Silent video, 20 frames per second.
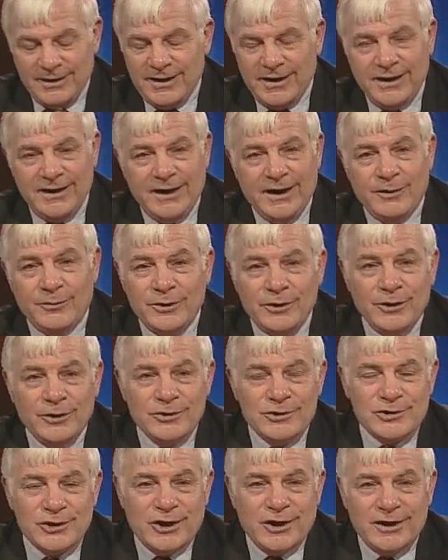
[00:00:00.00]
and now we know
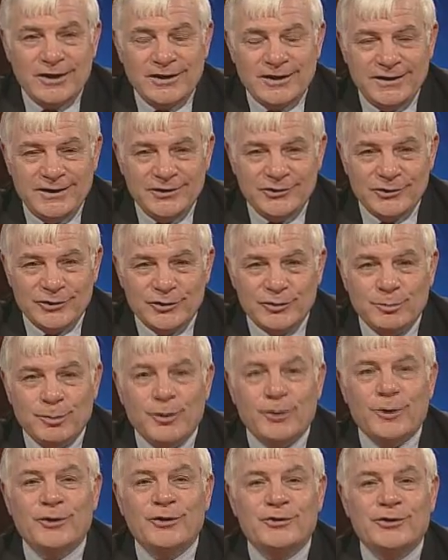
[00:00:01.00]
John and his
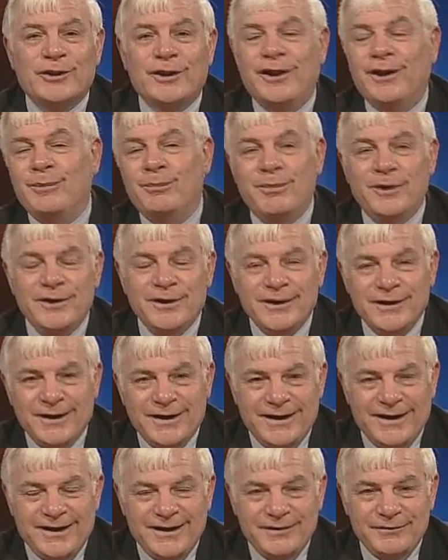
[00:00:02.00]
Explorers Club
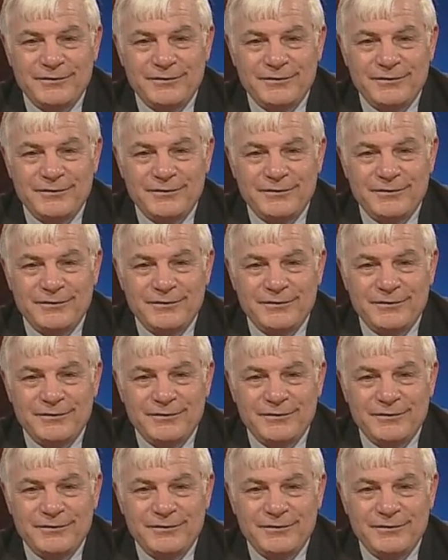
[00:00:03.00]
uh,